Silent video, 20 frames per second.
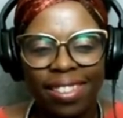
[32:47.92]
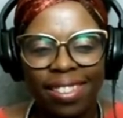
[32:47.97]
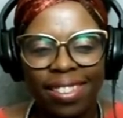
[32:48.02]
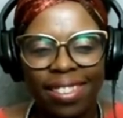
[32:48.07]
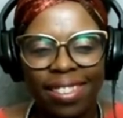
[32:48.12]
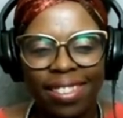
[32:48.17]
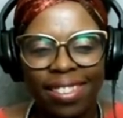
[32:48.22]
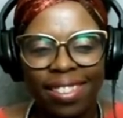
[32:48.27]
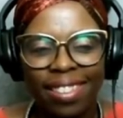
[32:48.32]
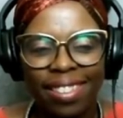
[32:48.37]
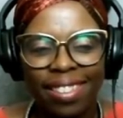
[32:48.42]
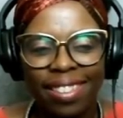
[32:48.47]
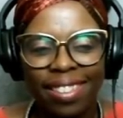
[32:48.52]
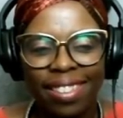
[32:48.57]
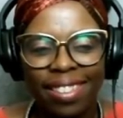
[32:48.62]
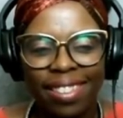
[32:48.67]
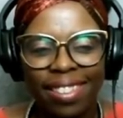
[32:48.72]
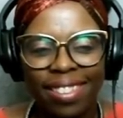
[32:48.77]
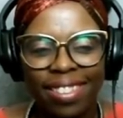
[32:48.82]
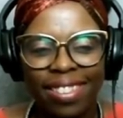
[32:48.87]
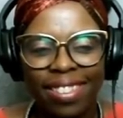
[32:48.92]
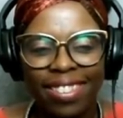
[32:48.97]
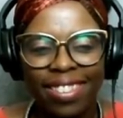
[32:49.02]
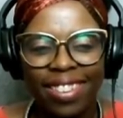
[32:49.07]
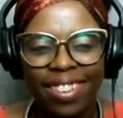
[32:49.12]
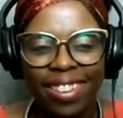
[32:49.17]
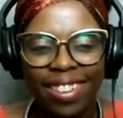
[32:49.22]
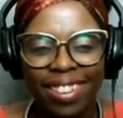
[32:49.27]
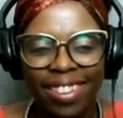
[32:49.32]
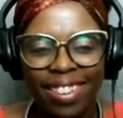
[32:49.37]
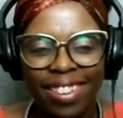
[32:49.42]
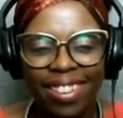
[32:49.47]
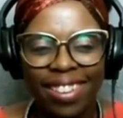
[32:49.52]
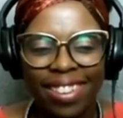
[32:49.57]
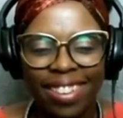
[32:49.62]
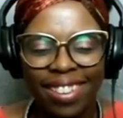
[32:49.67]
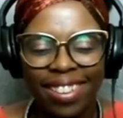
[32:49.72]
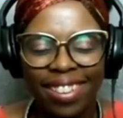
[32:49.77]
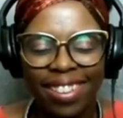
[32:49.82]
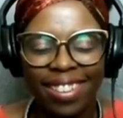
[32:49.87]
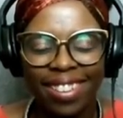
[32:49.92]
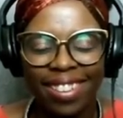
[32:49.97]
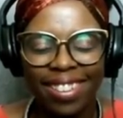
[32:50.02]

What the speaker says: (silent)